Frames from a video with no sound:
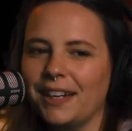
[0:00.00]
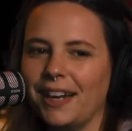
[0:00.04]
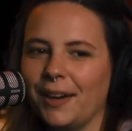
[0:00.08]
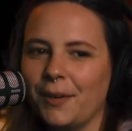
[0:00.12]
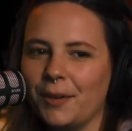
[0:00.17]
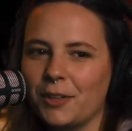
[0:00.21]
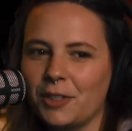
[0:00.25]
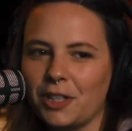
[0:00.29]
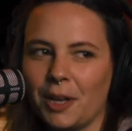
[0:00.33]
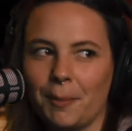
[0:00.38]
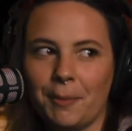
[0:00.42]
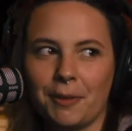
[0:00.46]
I
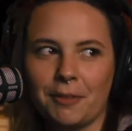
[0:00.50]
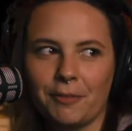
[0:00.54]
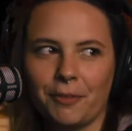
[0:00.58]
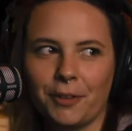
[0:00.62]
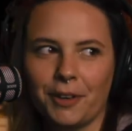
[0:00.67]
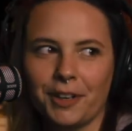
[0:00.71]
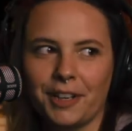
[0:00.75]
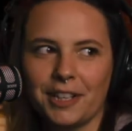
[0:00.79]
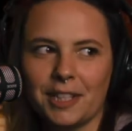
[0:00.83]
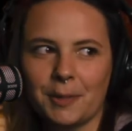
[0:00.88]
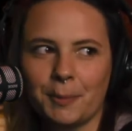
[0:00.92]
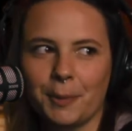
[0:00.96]
was shopping
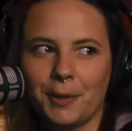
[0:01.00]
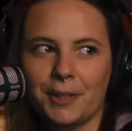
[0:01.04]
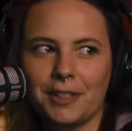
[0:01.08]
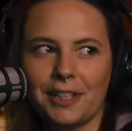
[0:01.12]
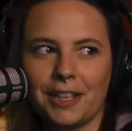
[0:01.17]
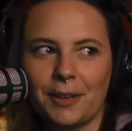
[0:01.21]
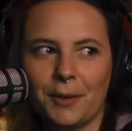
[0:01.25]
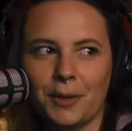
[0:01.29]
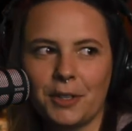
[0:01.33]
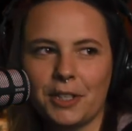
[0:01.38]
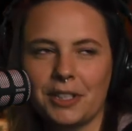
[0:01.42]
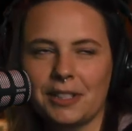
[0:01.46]
for his
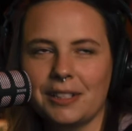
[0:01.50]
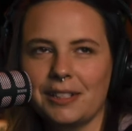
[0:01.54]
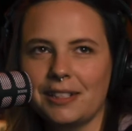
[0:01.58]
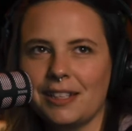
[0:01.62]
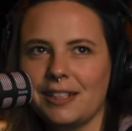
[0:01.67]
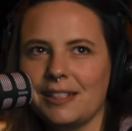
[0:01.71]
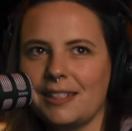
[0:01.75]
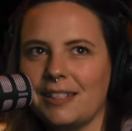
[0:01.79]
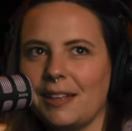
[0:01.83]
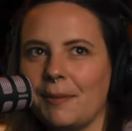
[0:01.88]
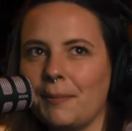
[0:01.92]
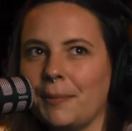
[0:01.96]
birthday, which is in
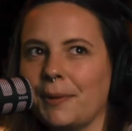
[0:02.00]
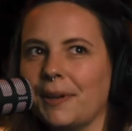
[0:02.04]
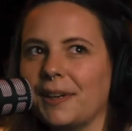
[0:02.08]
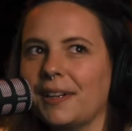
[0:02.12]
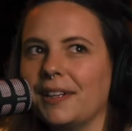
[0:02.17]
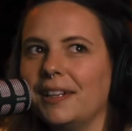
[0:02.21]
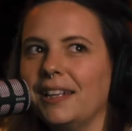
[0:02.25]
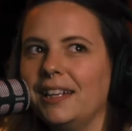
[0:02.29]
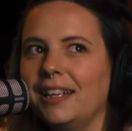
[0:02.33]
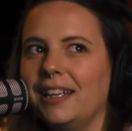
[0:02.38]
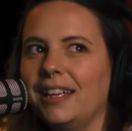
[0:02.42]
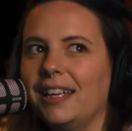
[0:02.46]
December,